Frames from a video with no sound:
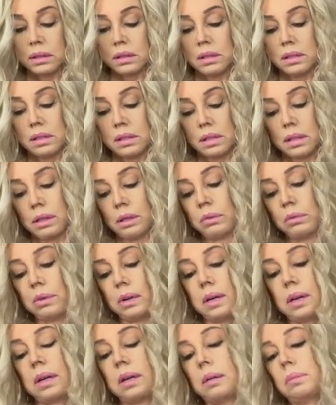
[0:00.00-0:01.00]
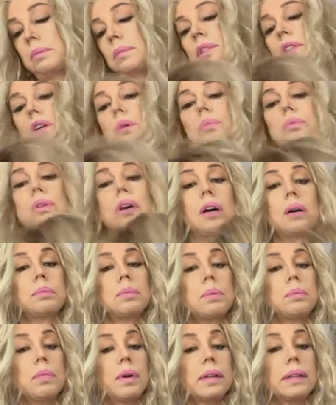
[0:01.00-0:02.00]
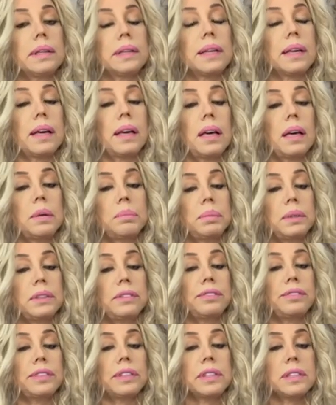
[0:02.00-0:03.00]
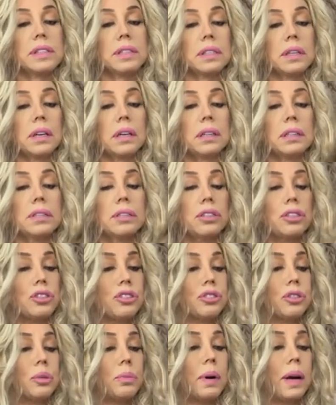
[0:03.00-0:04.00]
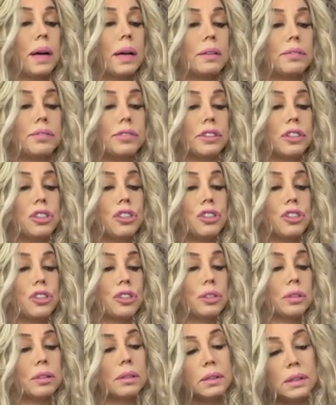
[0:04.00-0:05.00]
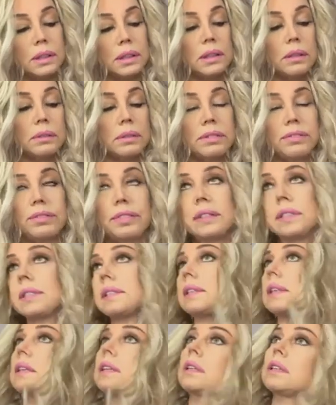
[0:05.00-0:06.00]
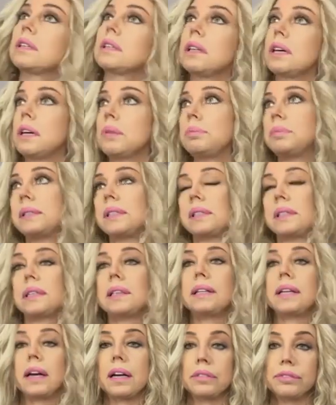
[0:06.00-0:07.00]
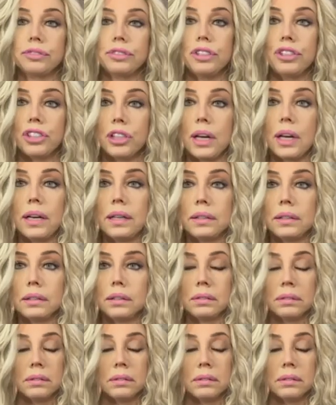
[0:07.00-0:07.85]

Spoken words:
So no problem on the cap. It fits, it's a true average. You know, it fits like a petite average head.